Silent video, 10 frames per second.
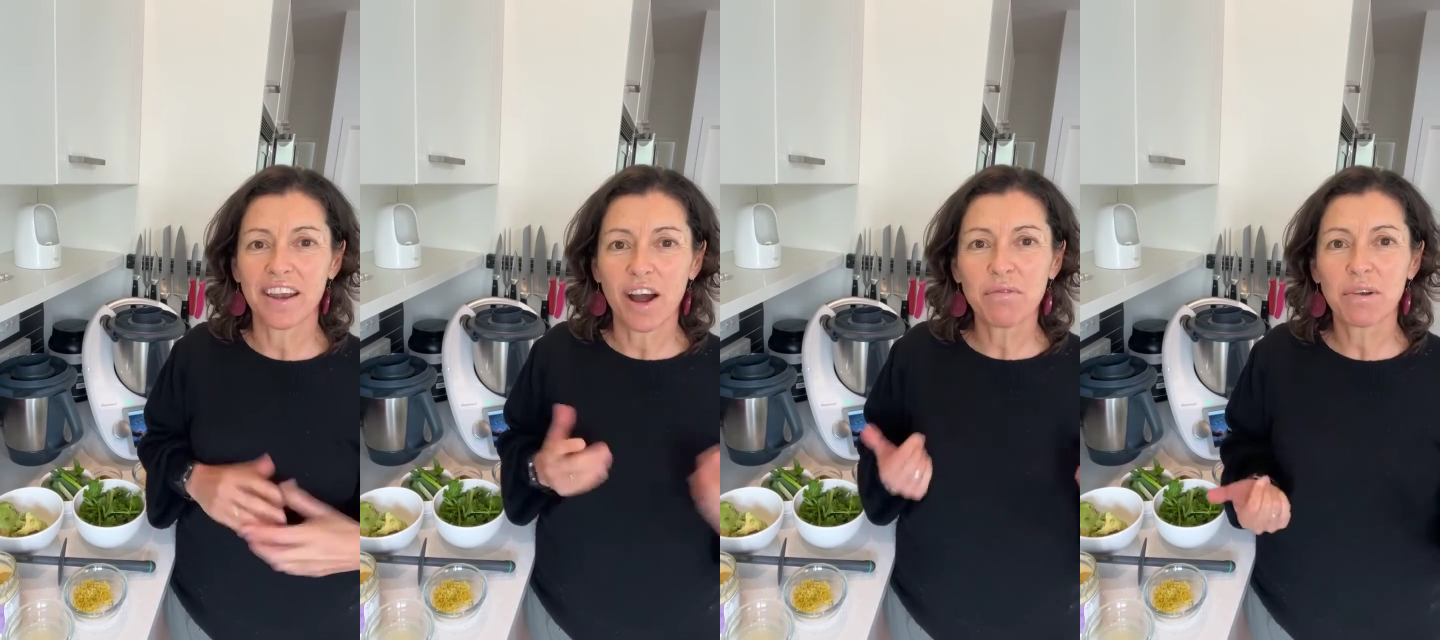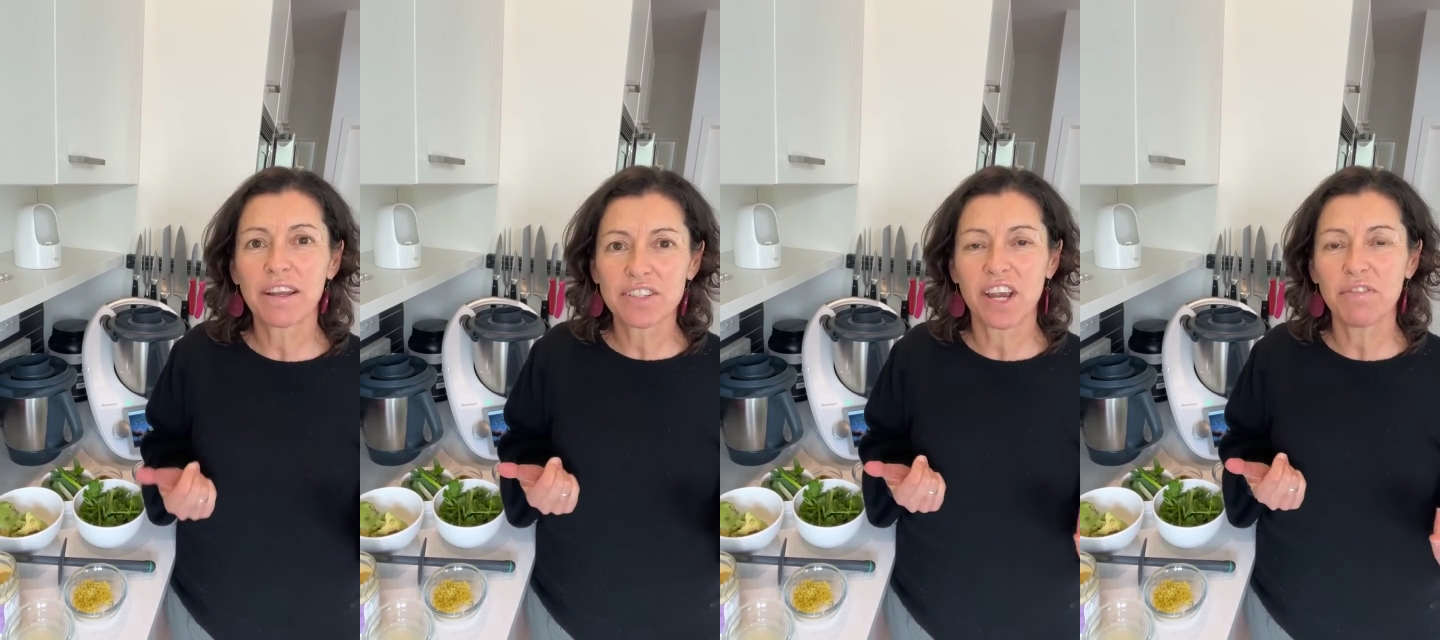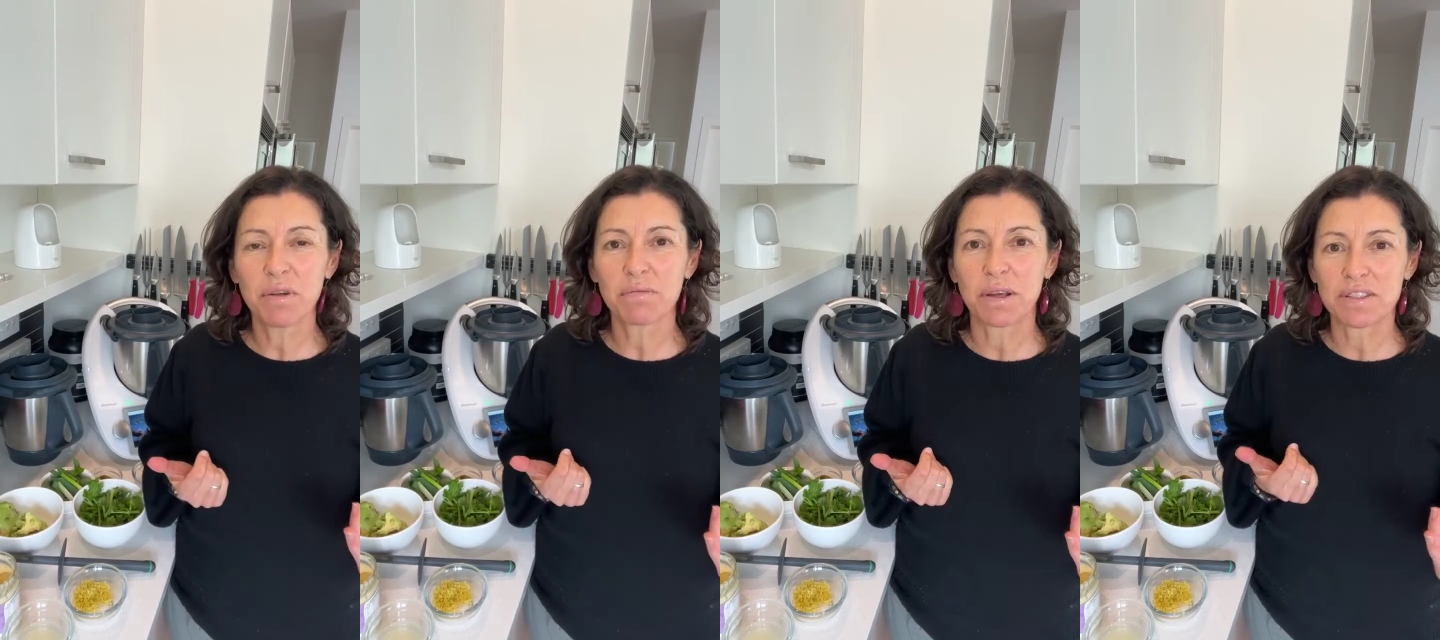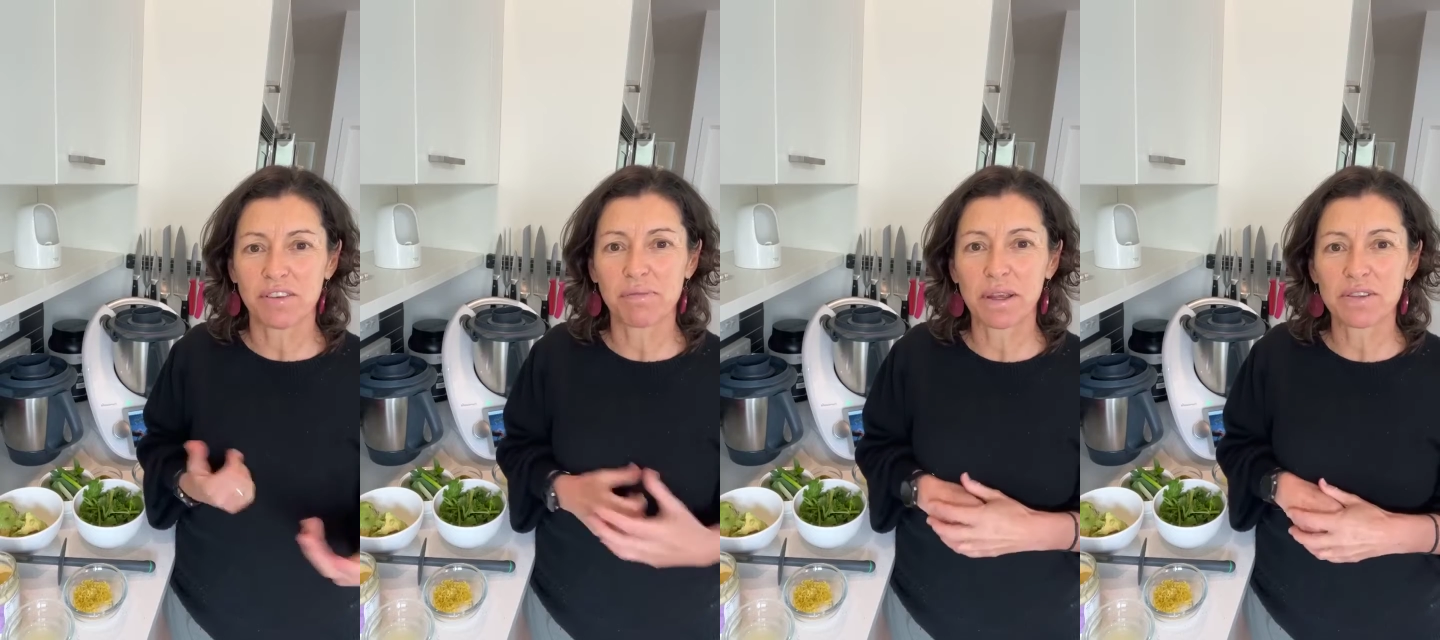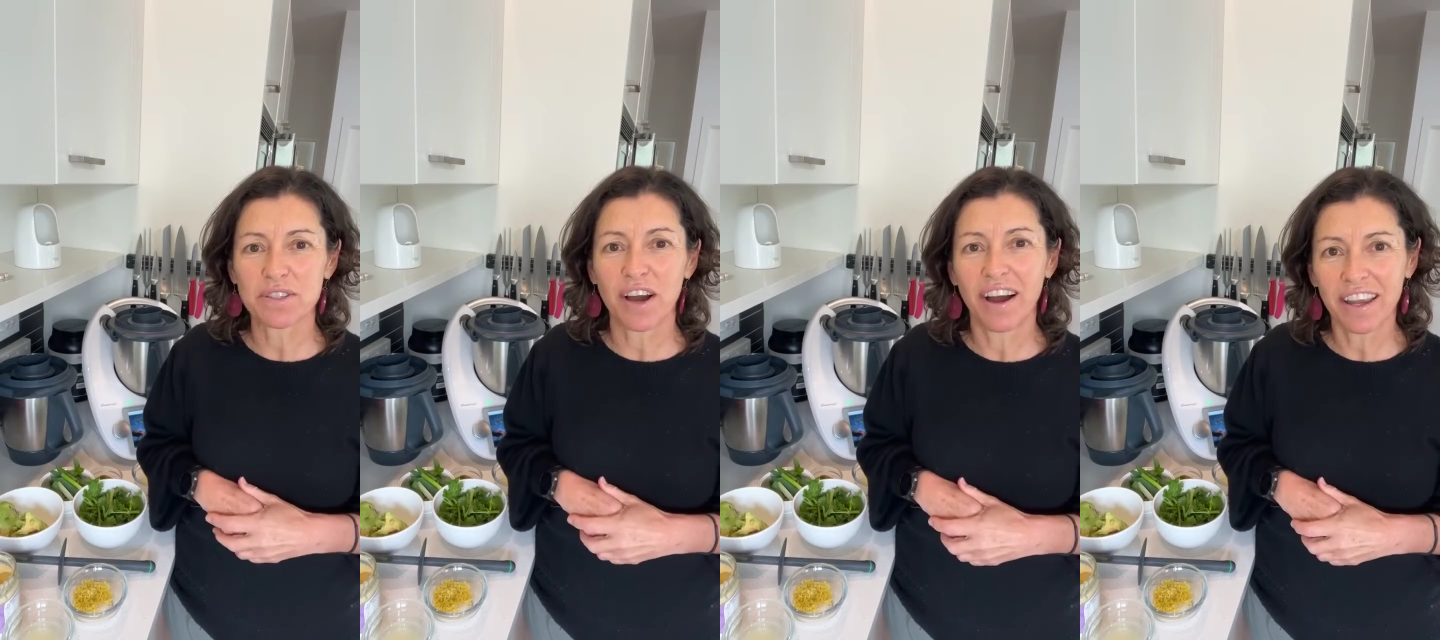and I'm really chuffed with myself
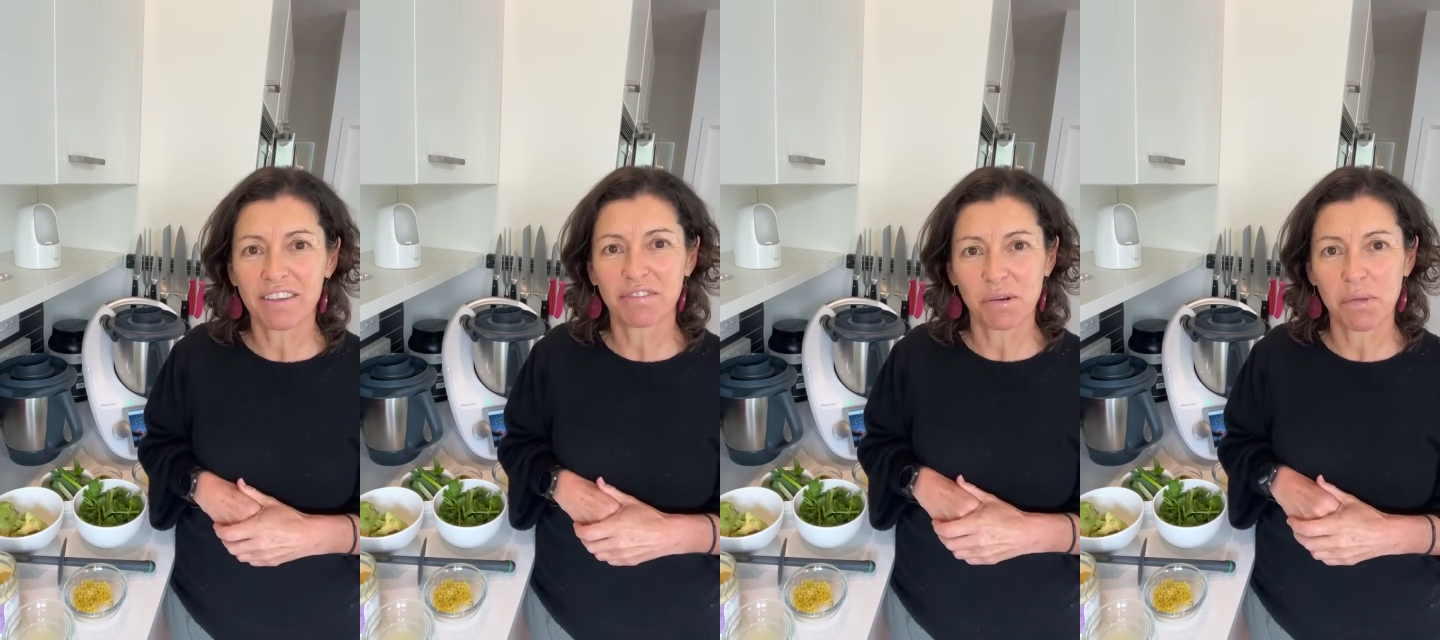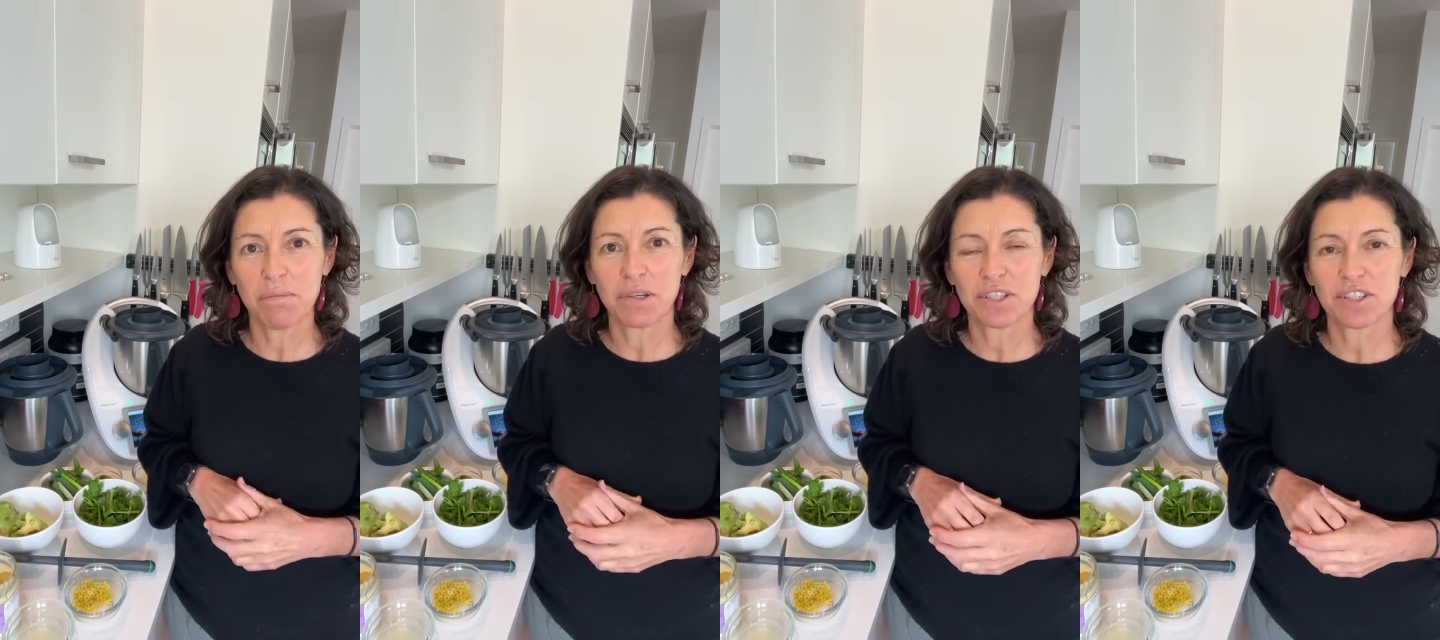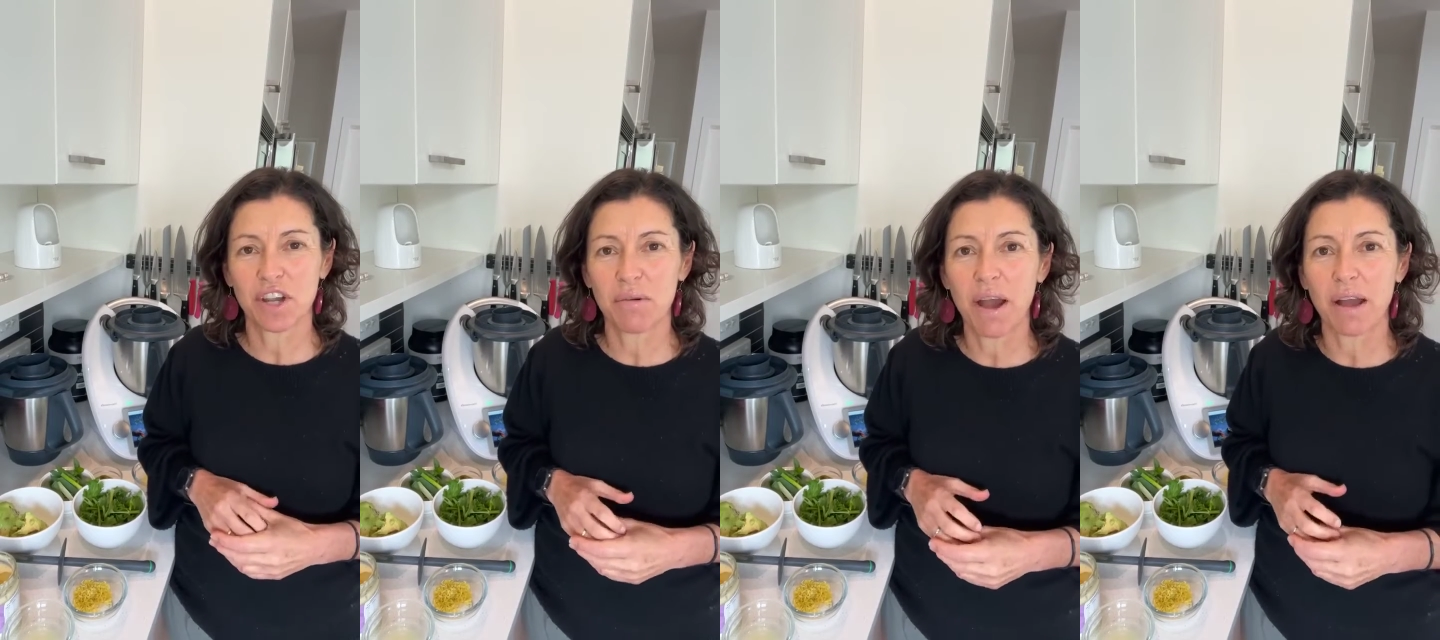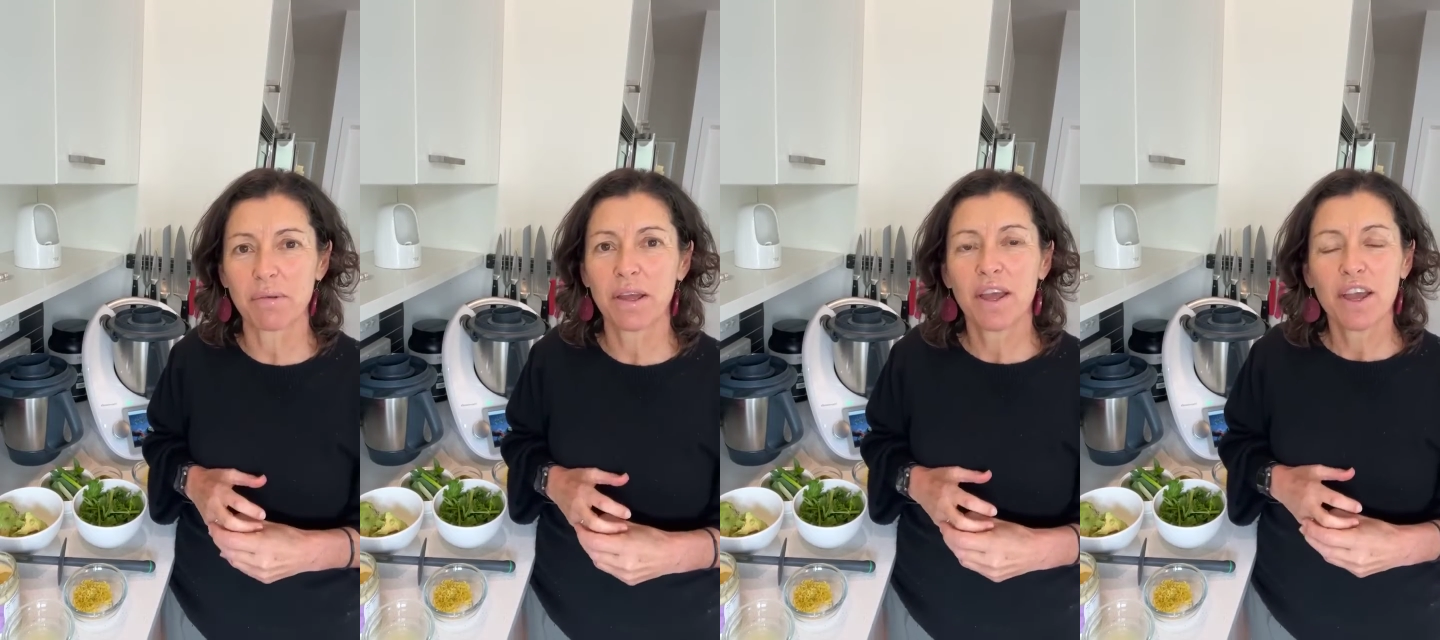because I have remembered to show up.